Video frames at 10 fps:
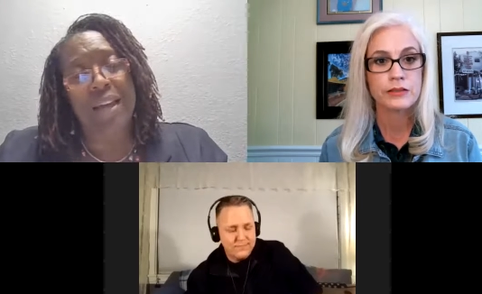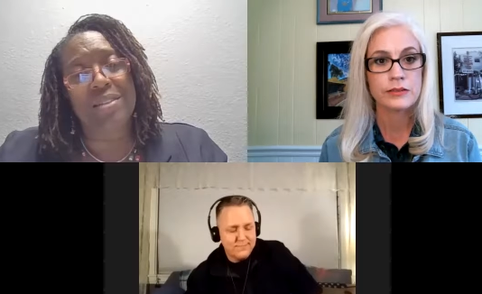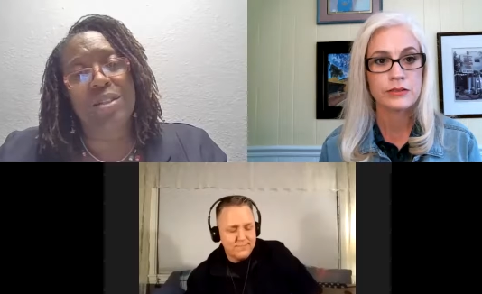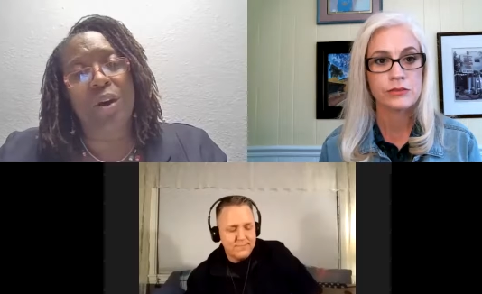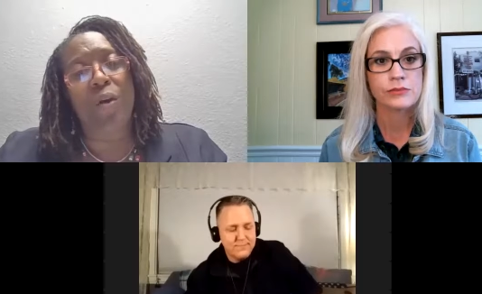
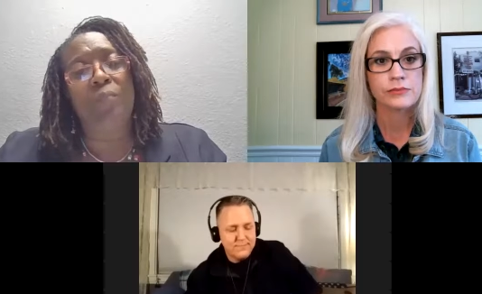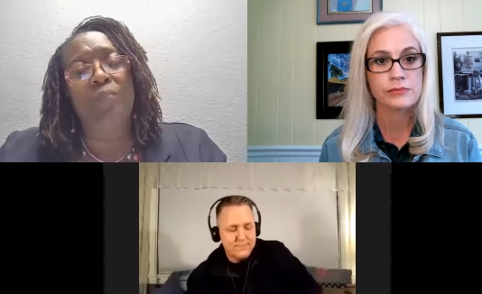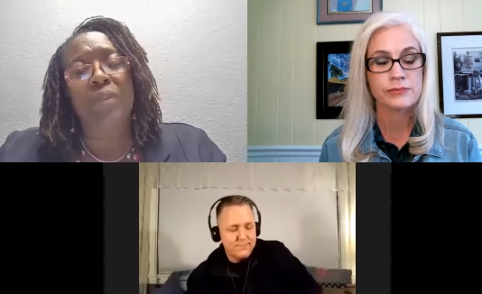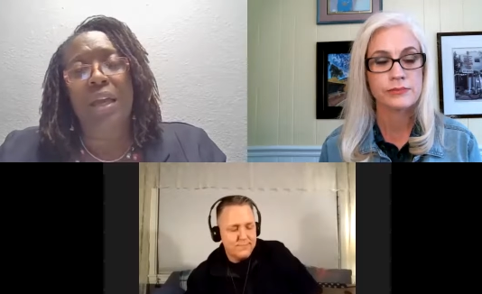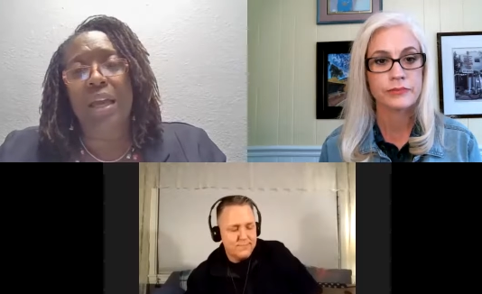Speaker 1: And so
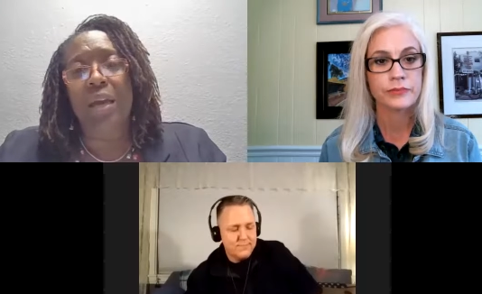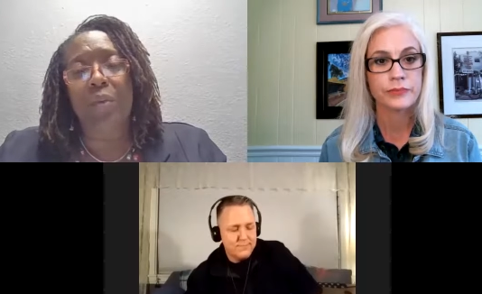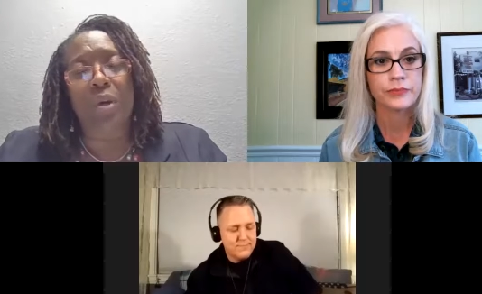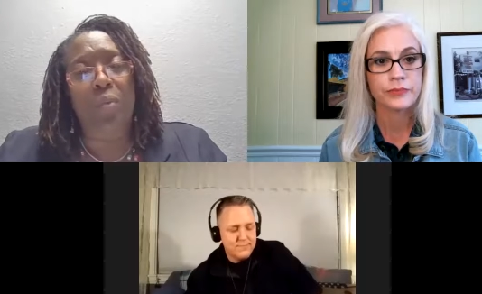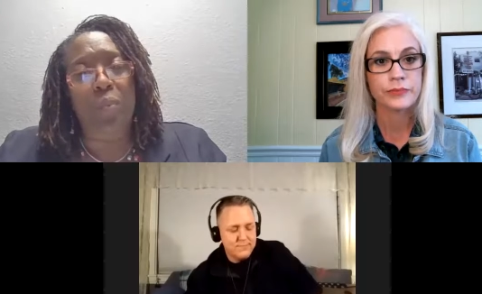
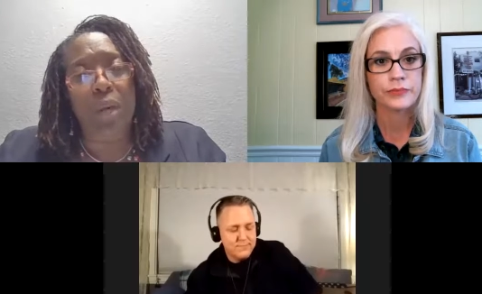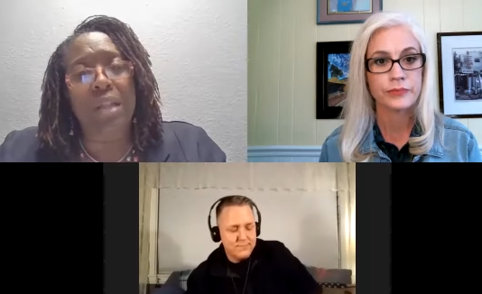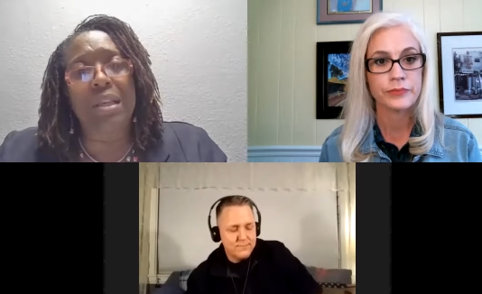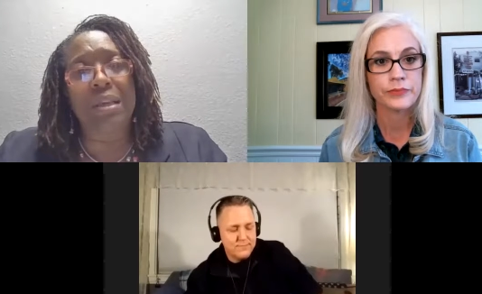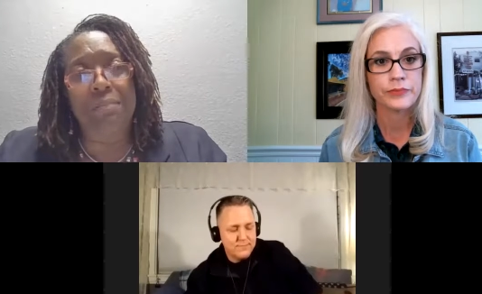it would
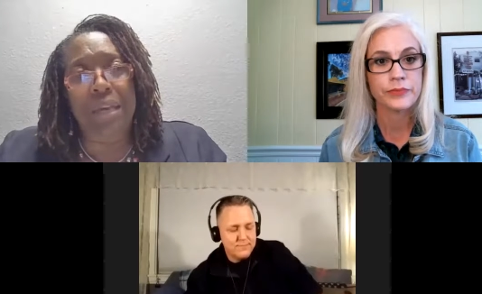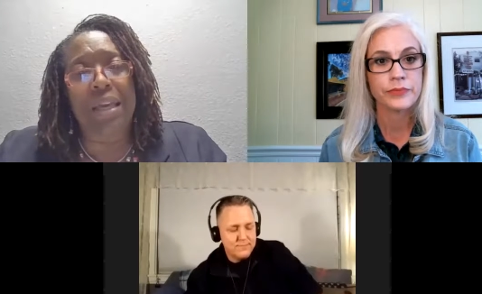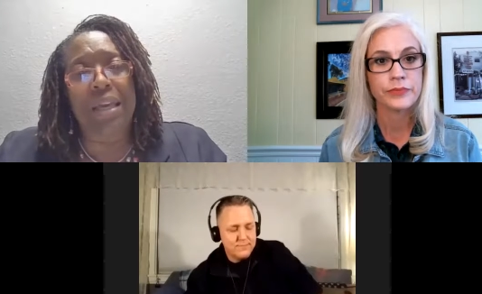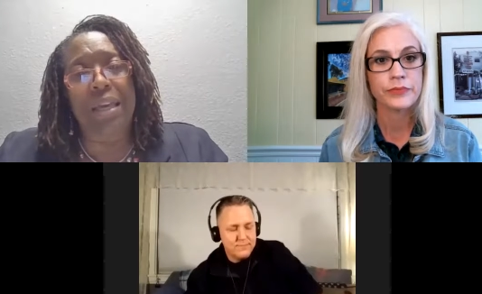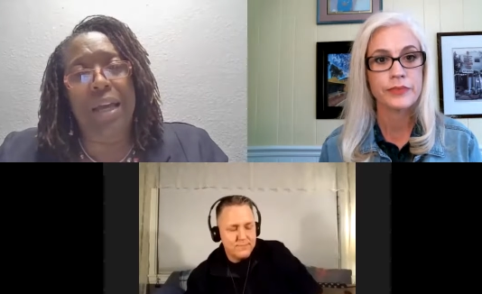really
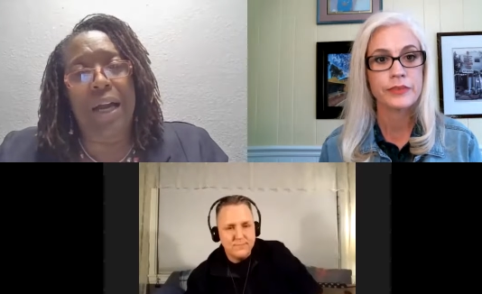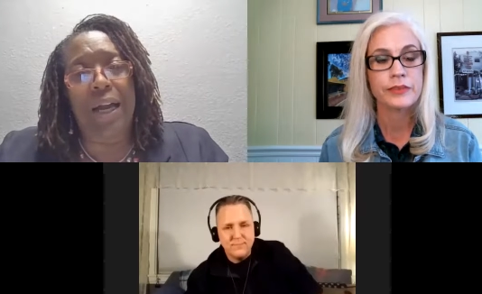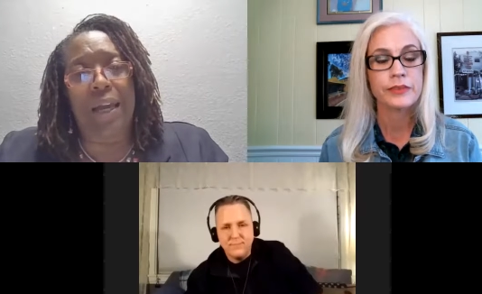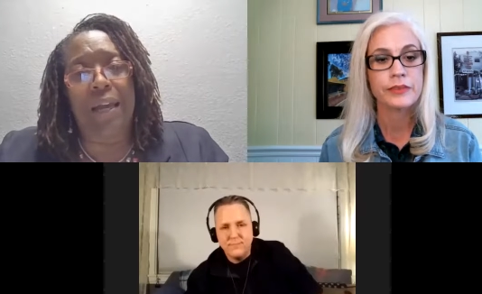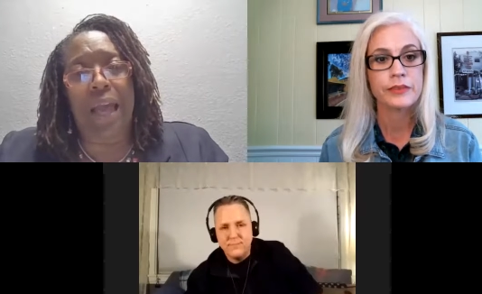be
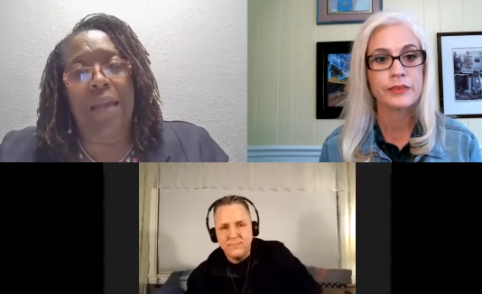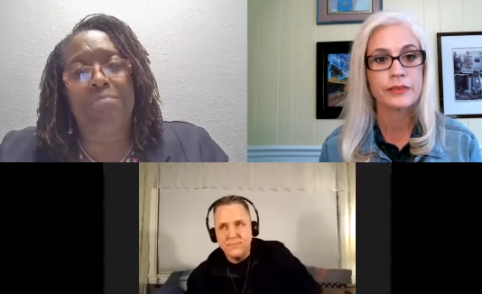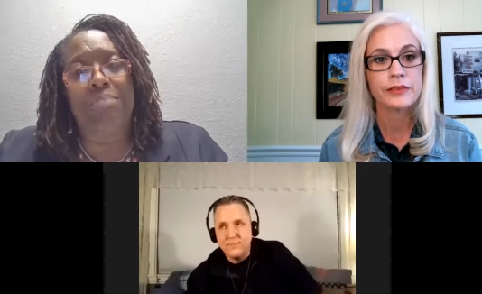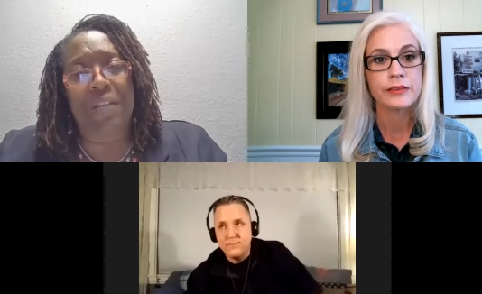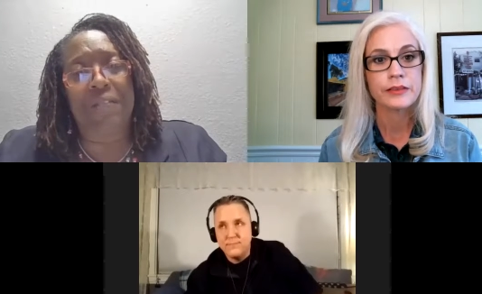a
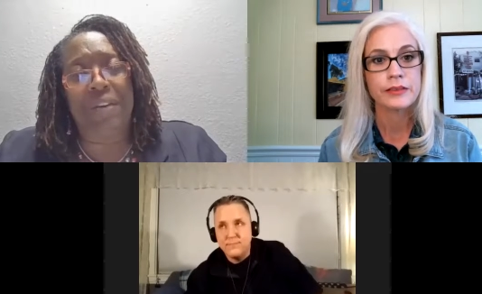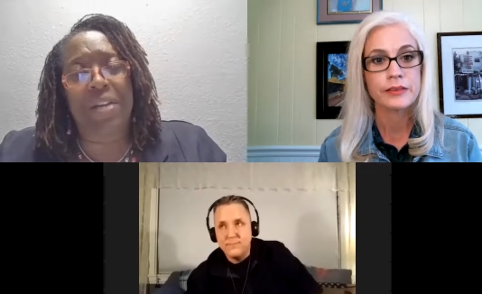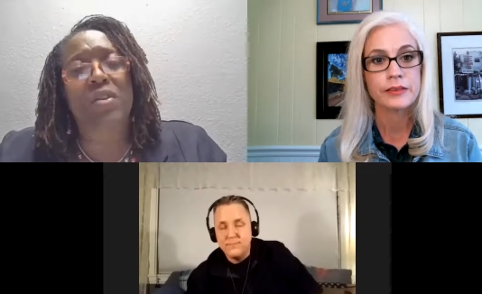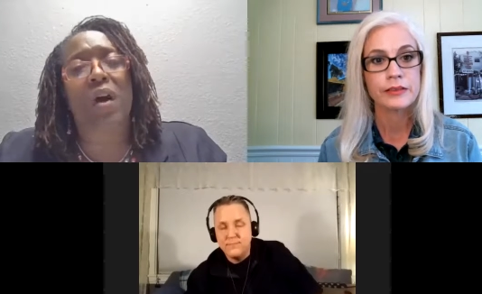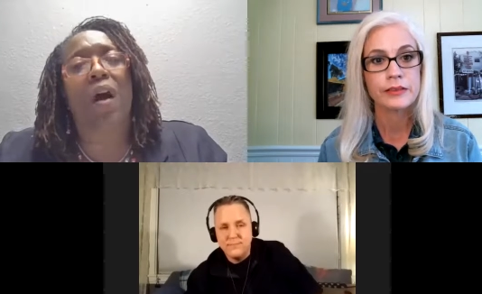
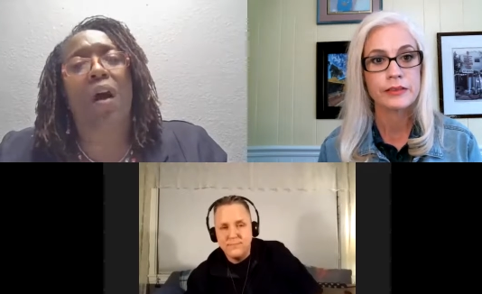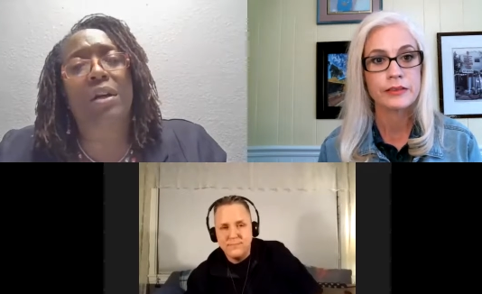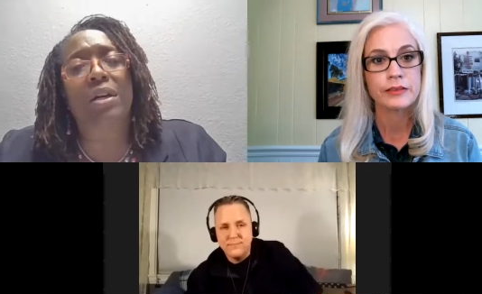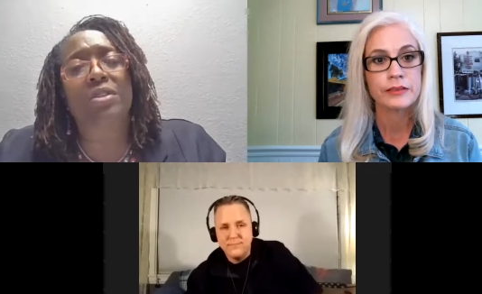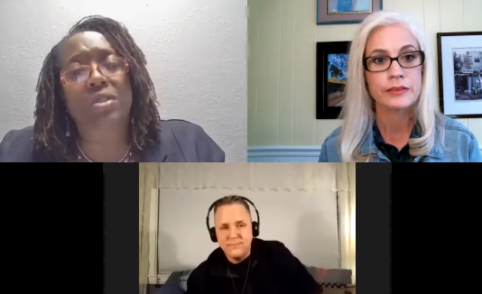benefit to
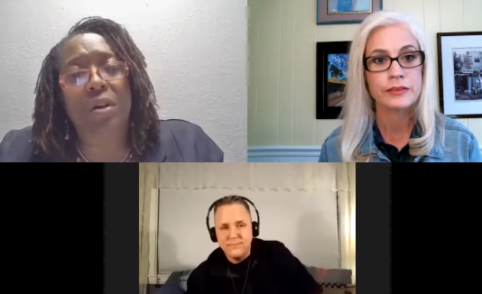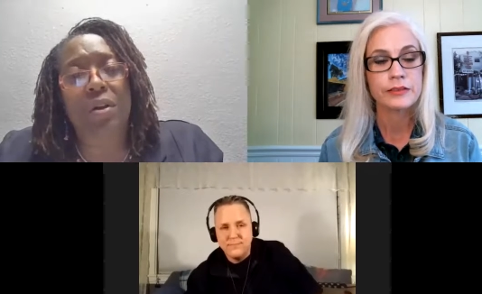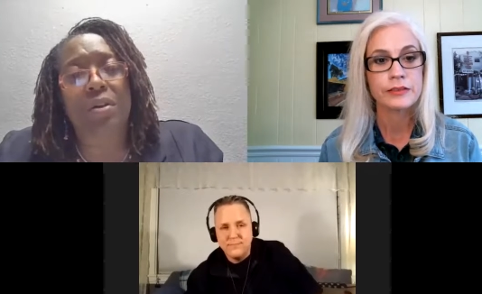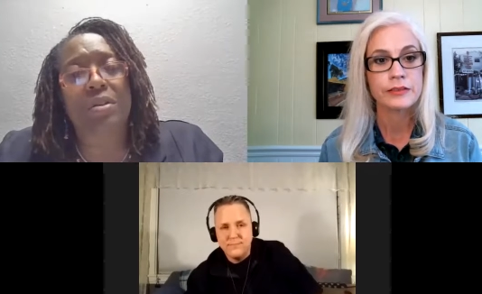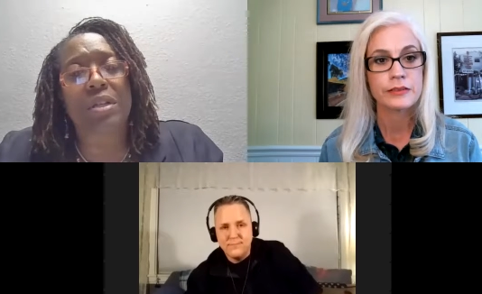all
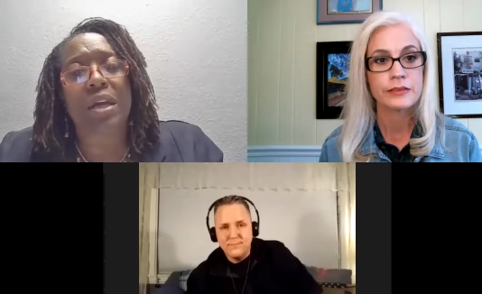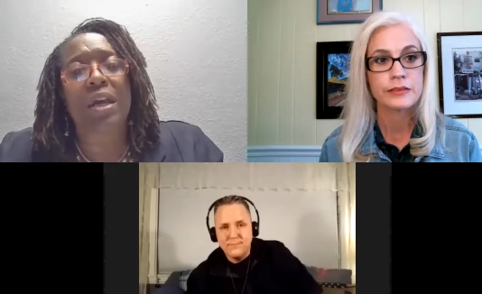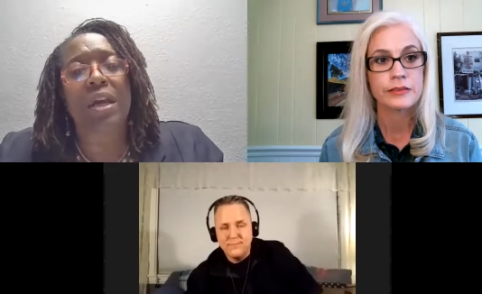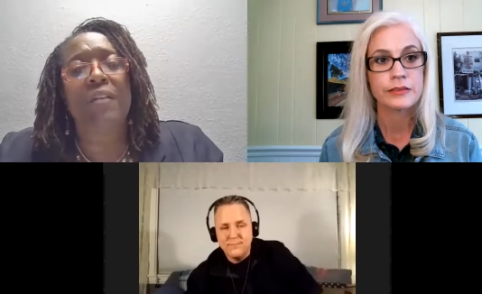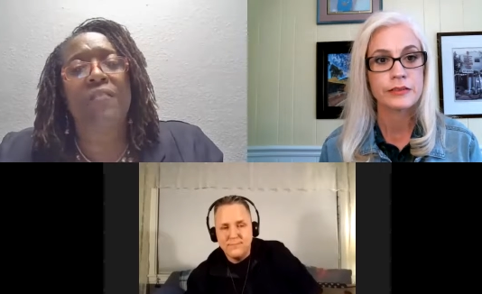concerned
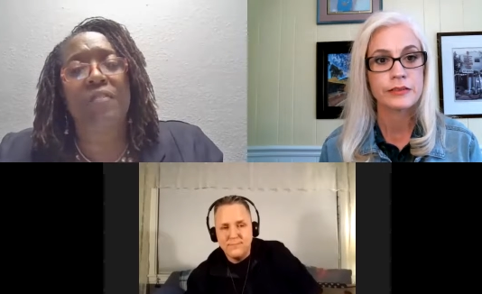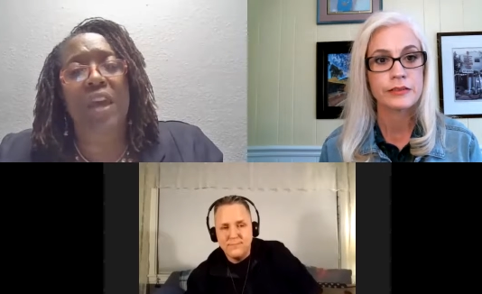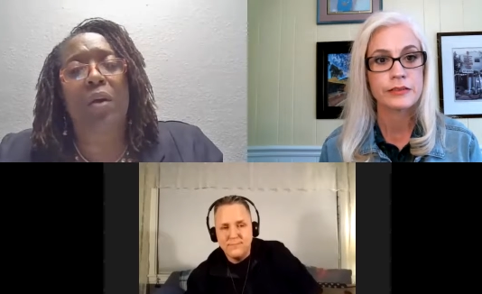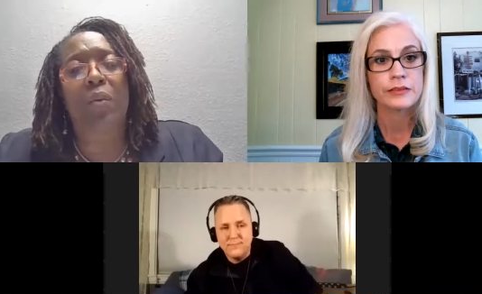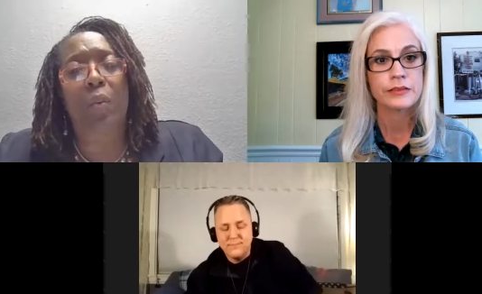if there